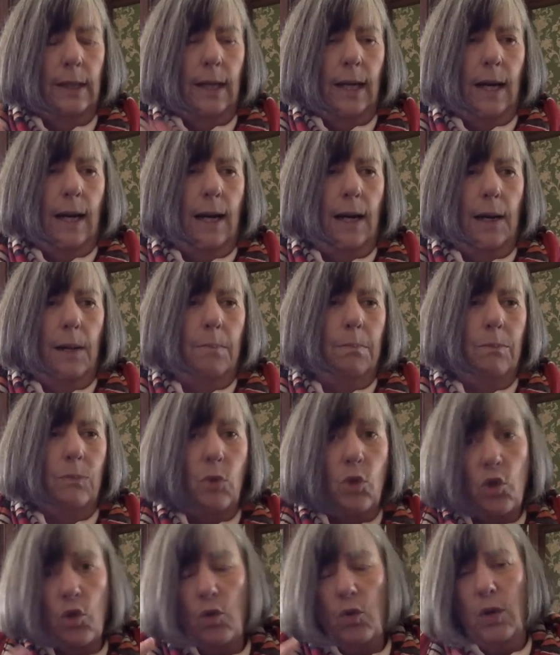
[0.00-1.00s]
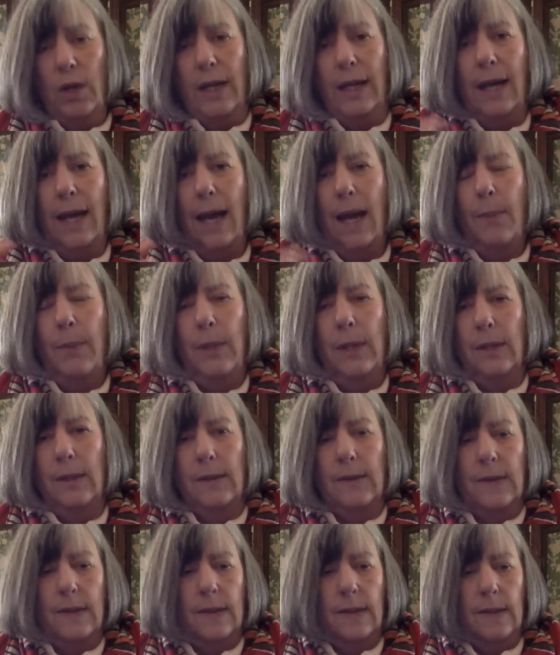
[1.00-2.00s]
um, joy,
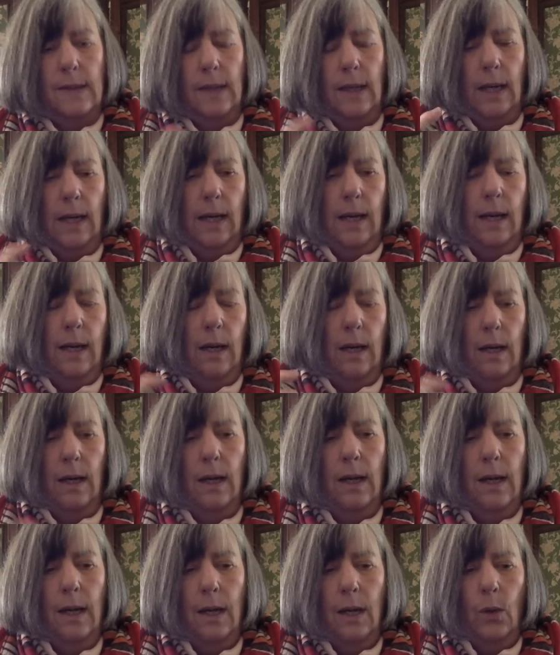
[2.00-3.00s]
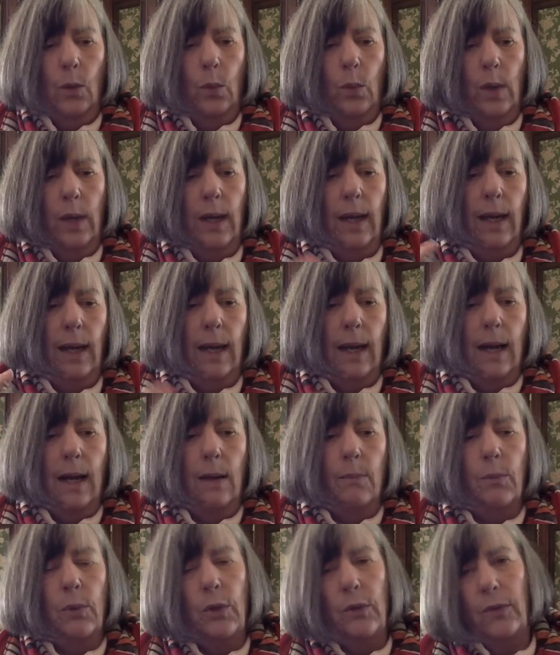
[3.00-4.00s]
happiness, uh, we
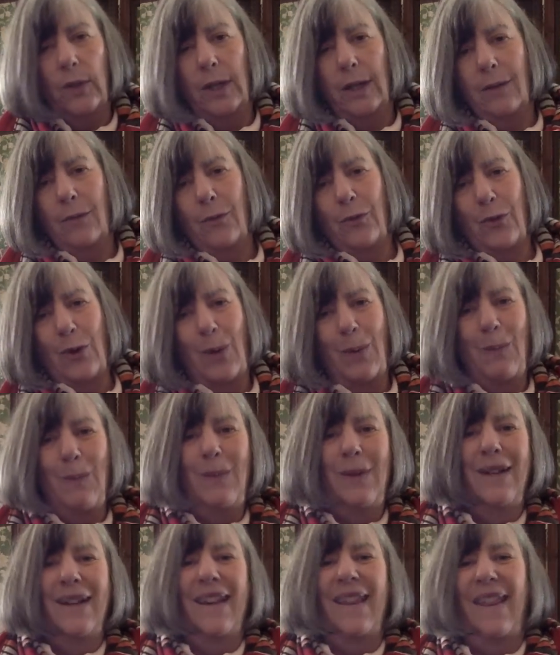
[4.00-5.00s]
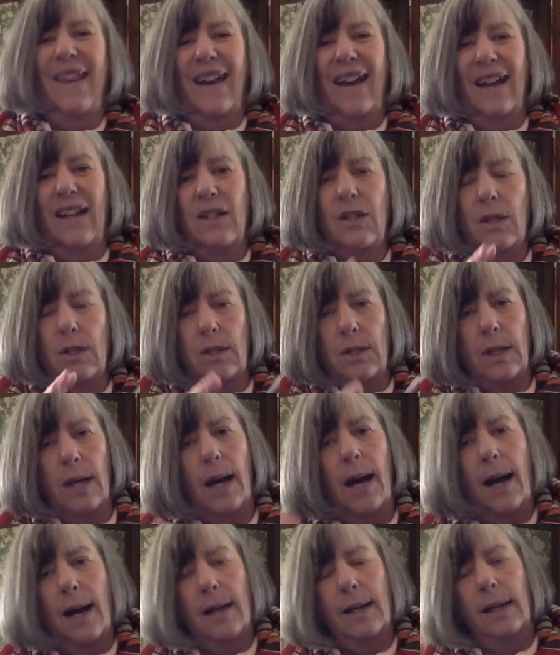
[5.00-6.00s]
are moving from that
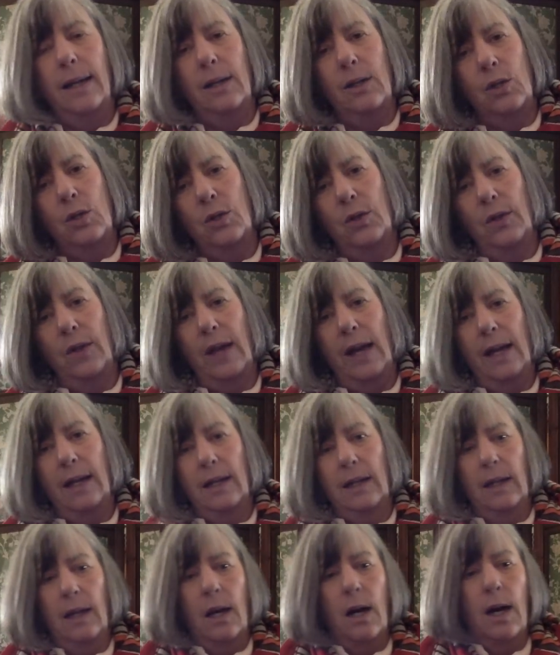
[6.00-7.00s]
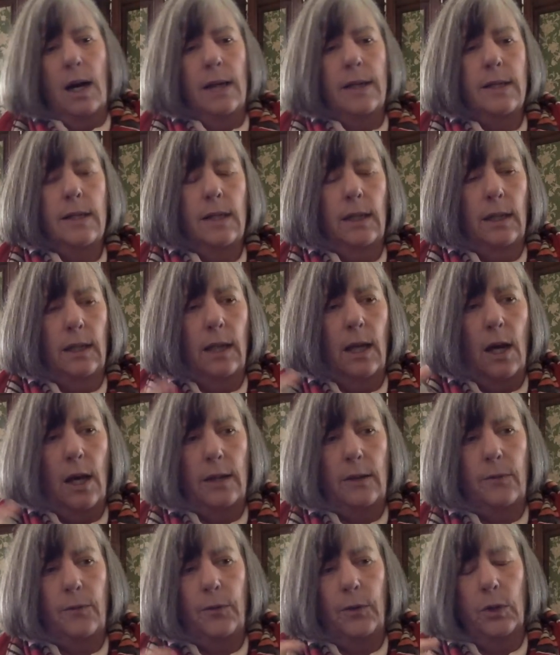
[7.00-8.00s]
dark into that light,
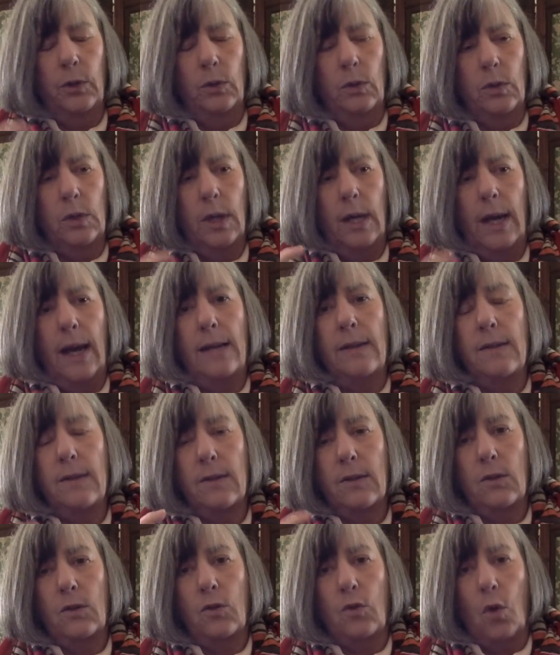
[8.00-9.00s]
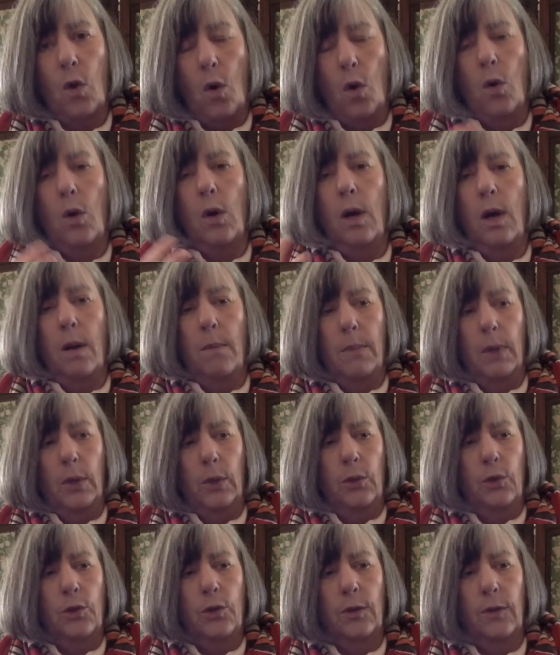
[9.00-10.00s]
light filled and strong
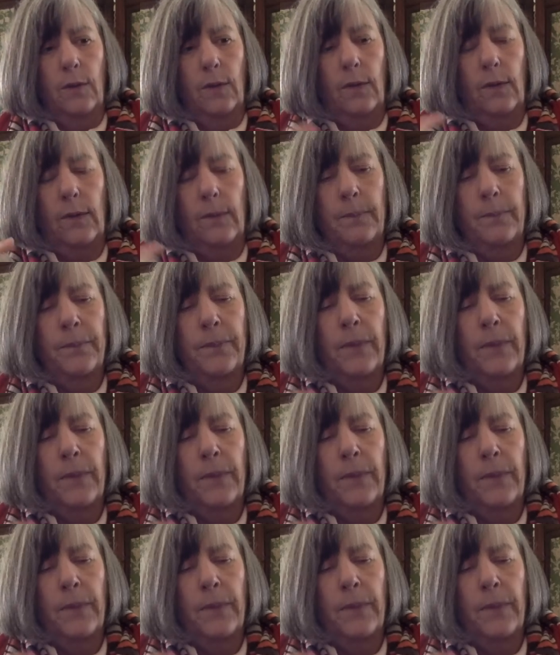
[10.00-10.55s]
emotions.